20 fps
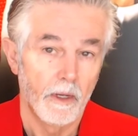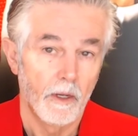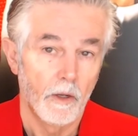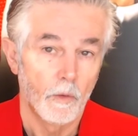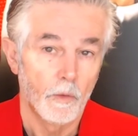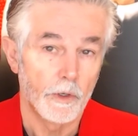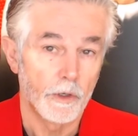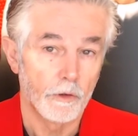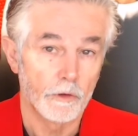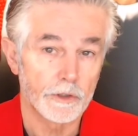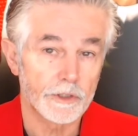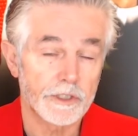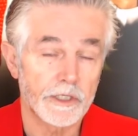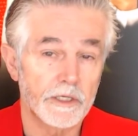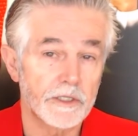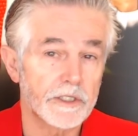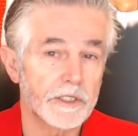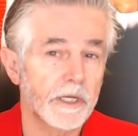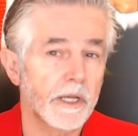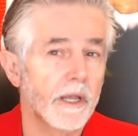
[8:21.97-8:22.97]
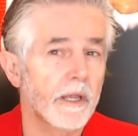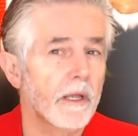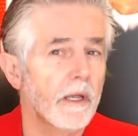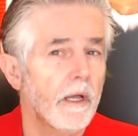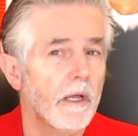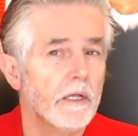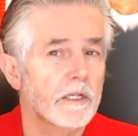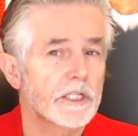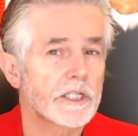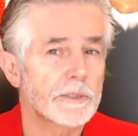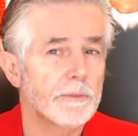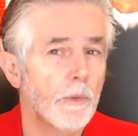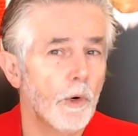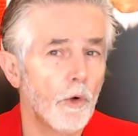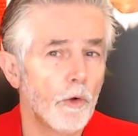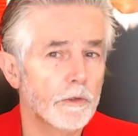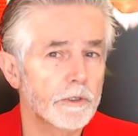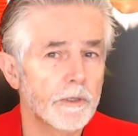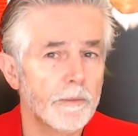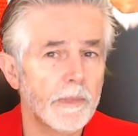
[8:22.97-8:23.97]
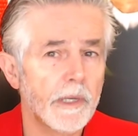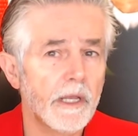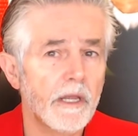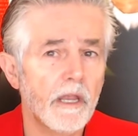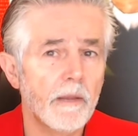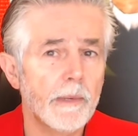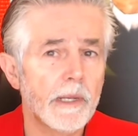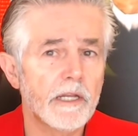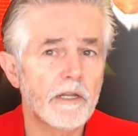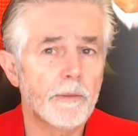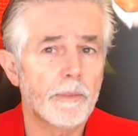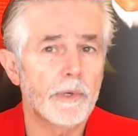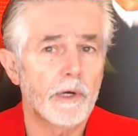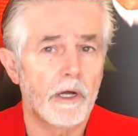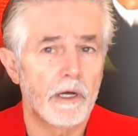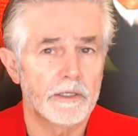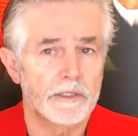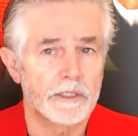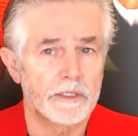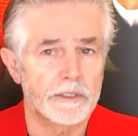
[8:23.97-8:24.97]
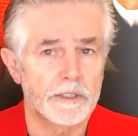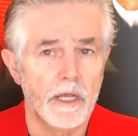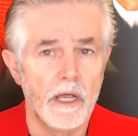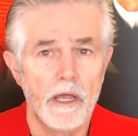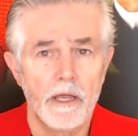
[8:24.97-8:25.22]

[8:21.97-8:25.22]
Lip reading: We're also seeing small to medium enterprises